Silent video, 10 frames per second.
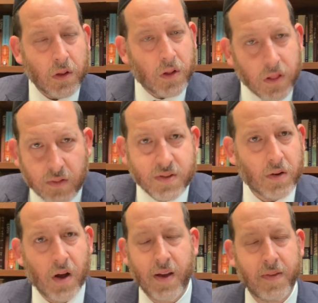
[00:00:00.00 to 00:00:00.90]
close
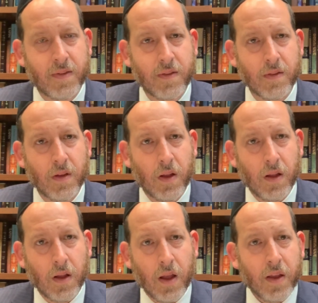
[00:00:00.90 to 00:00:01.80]
your eyes,
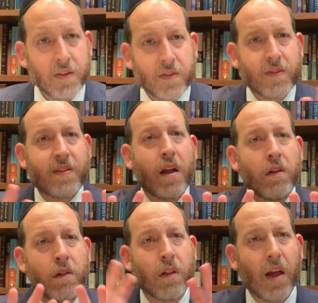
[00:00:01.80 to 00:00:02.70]

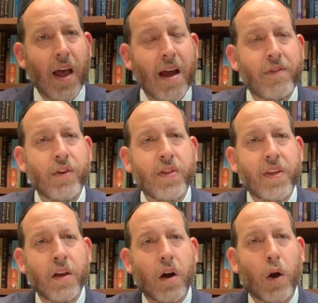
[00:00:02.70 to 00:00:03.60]
still
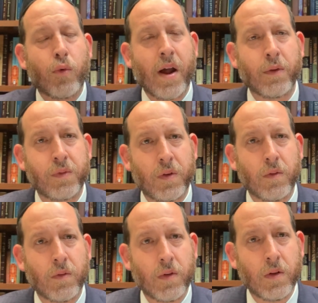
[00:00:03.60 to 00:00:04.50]
everything around
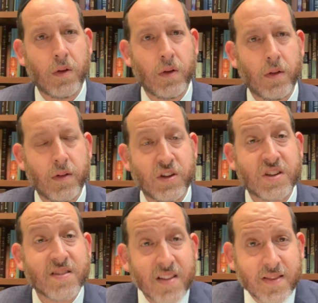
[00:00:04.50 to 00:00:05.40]
you. And
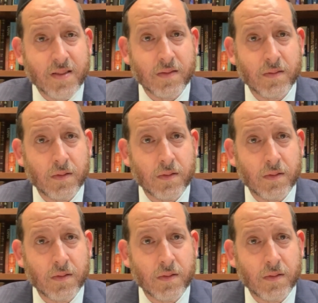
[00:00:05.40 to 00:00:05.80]
just listen.